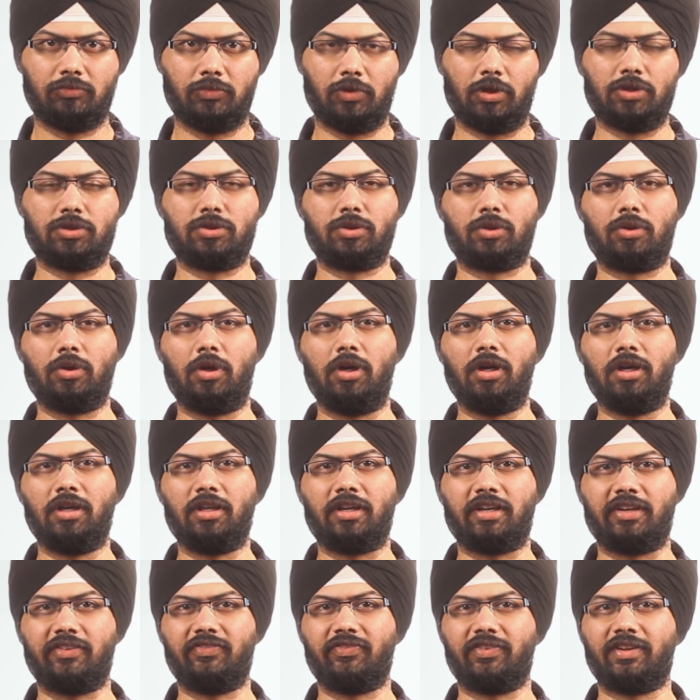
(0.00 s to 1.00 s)
also called
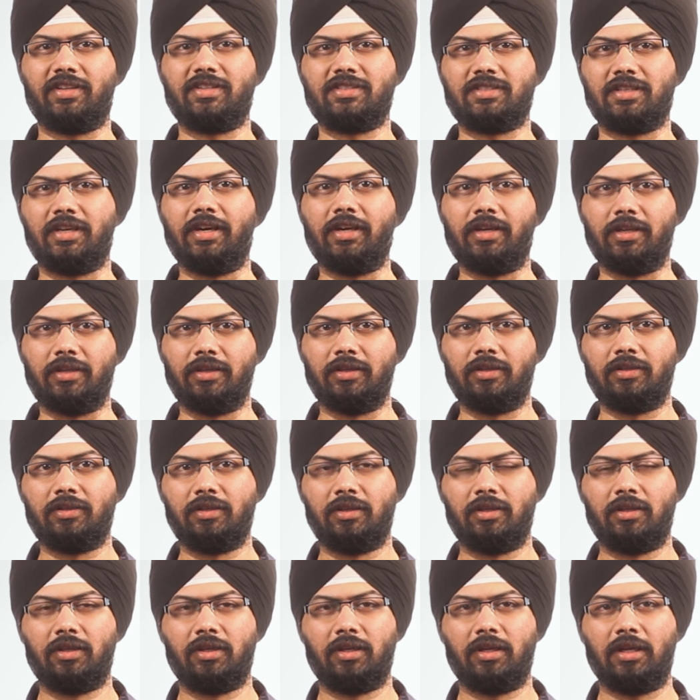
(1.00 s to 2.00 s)
a reference letter,
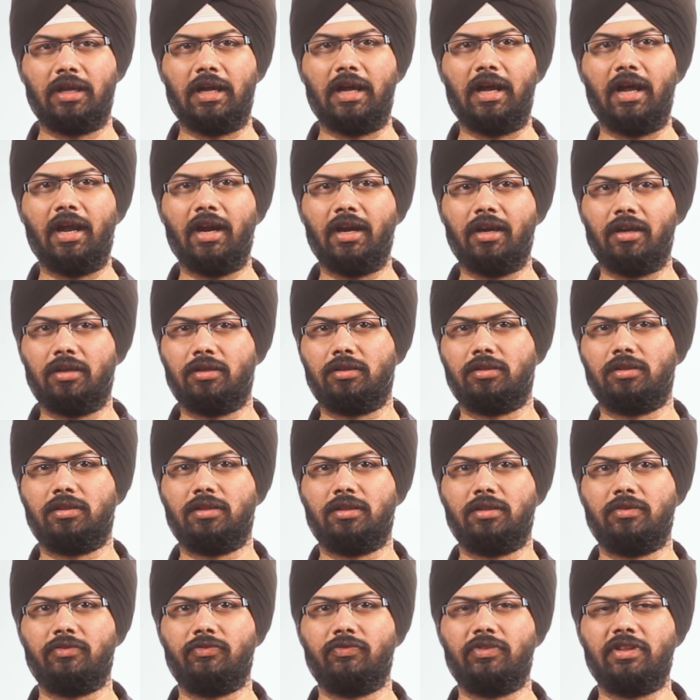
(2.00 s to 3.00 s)
and
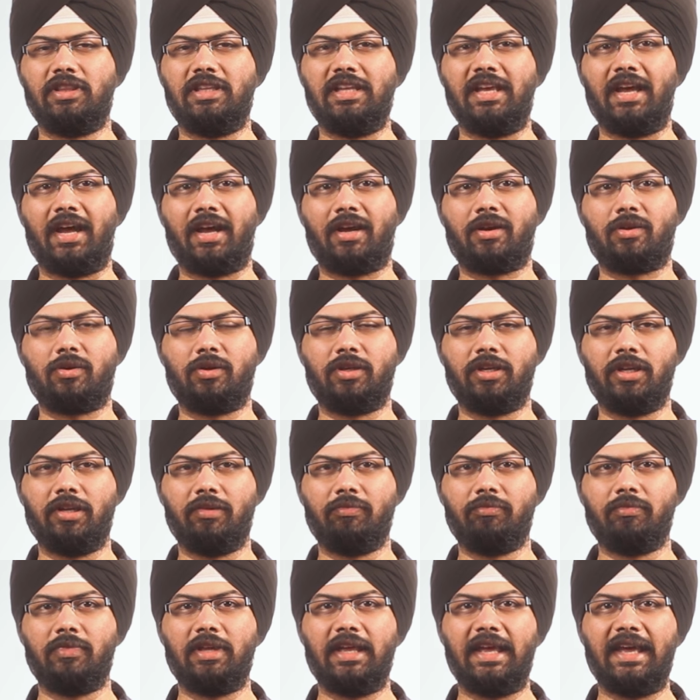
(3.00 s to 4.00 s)
with the
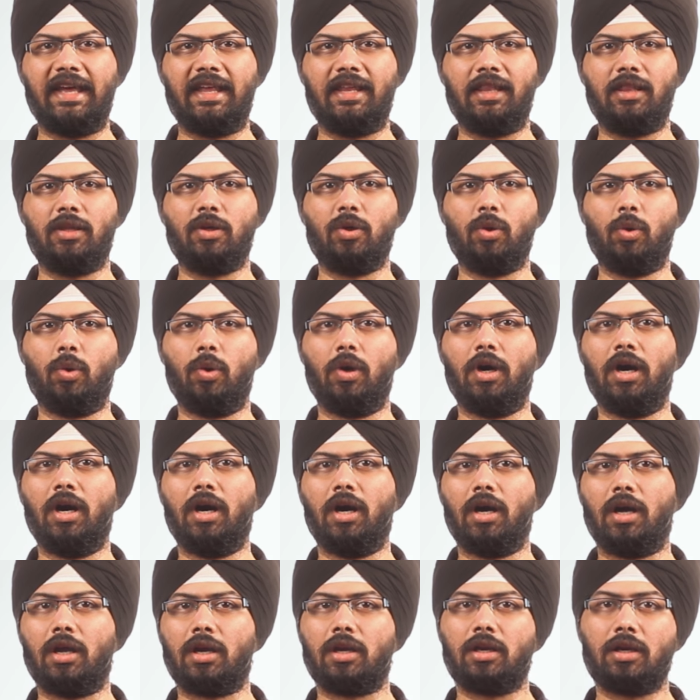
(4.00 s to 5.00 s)
acronym
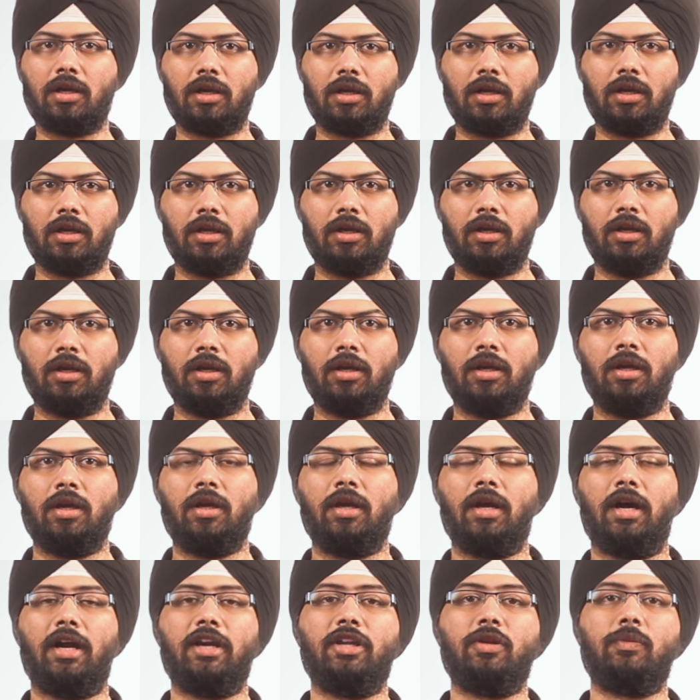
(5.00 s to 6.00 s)
LOR.
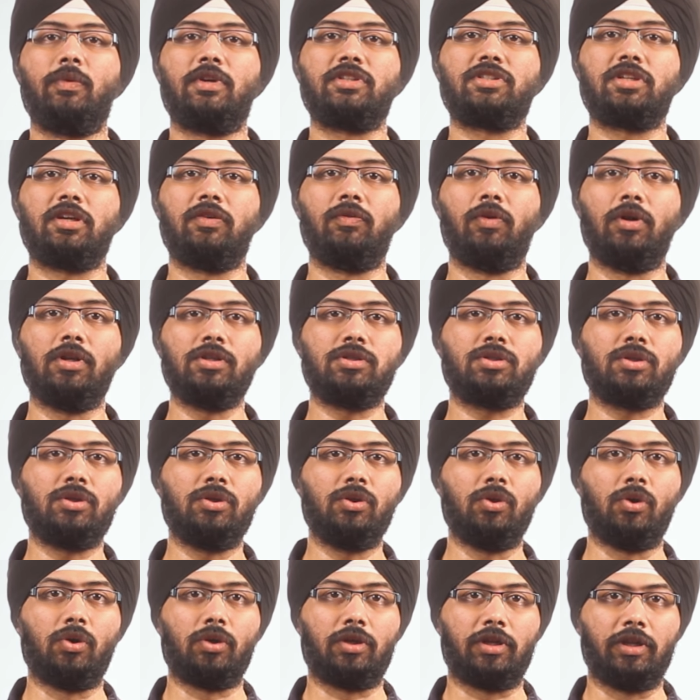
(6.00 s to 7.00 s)
And you must have also
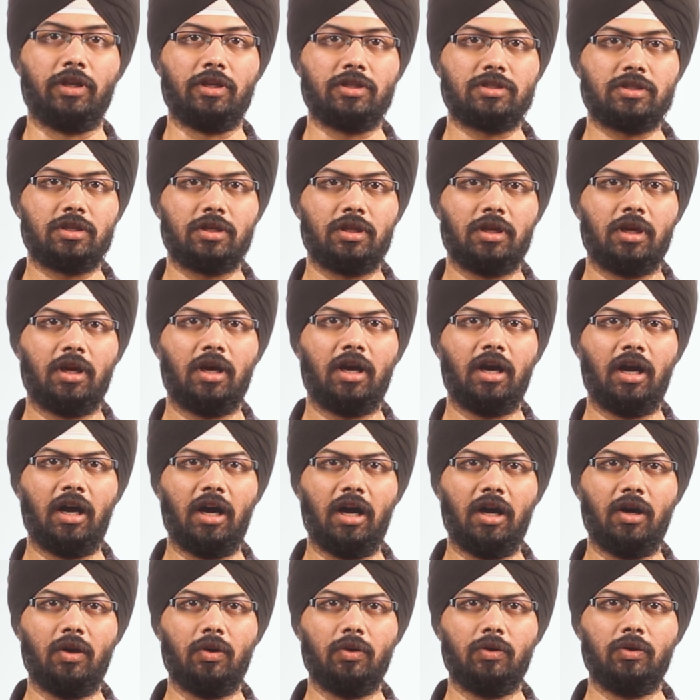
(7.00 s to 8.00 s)
noticed
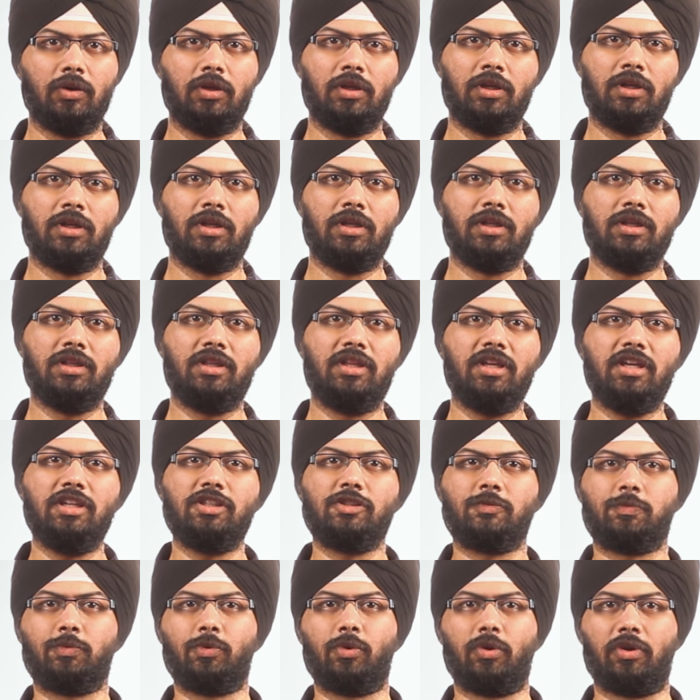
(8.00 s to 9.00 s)
how
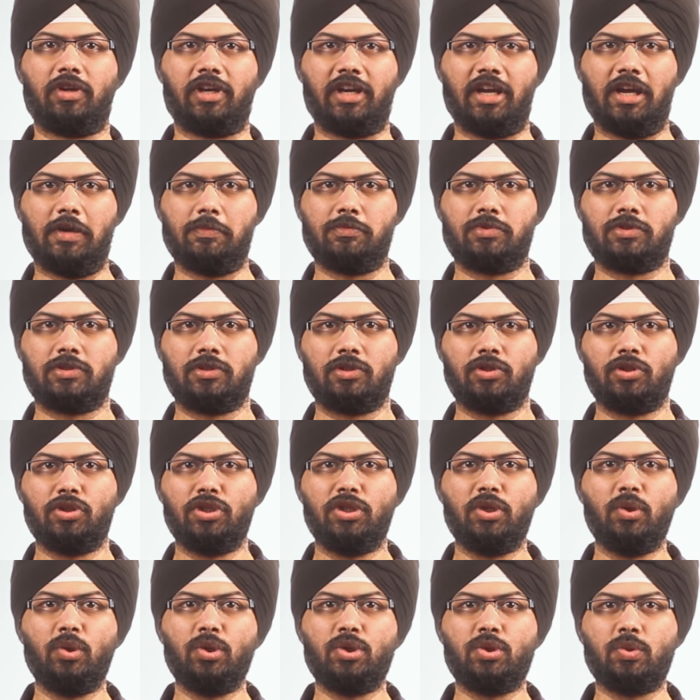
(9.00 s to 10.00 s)
these programs
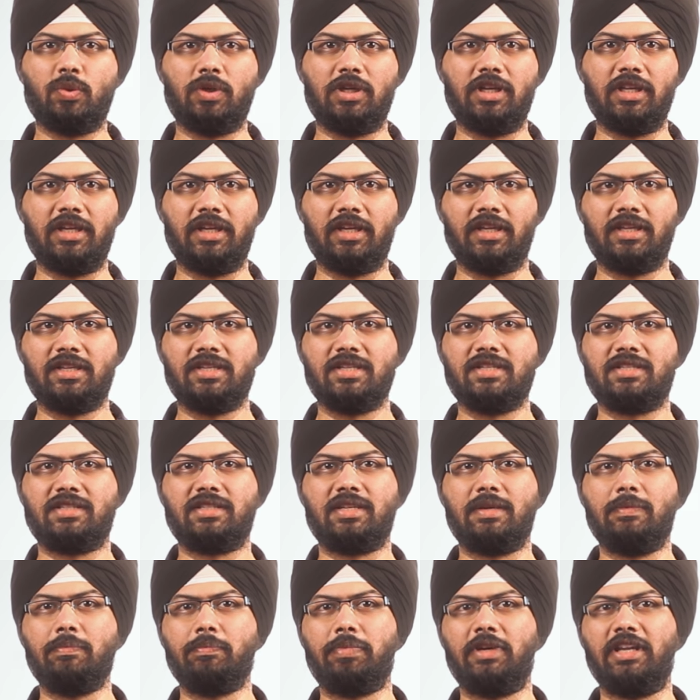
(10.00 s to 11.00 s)
usually
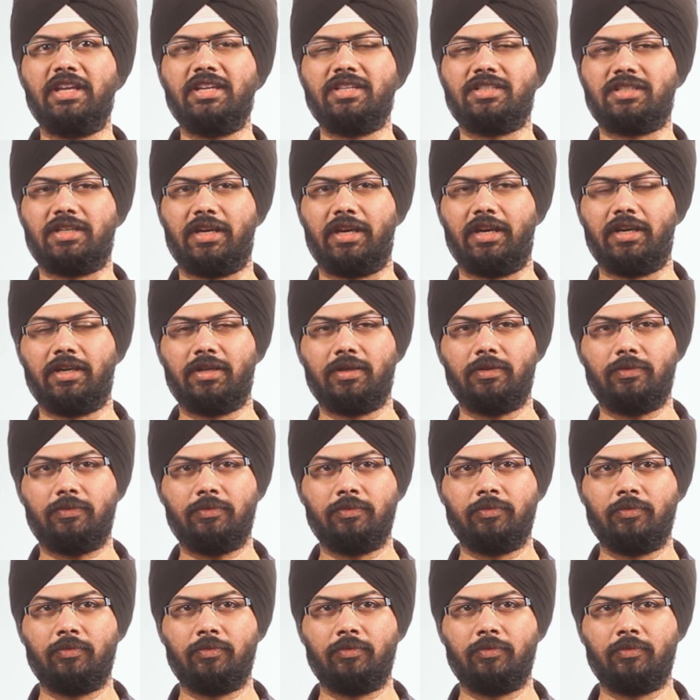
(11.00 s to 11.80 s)
simply state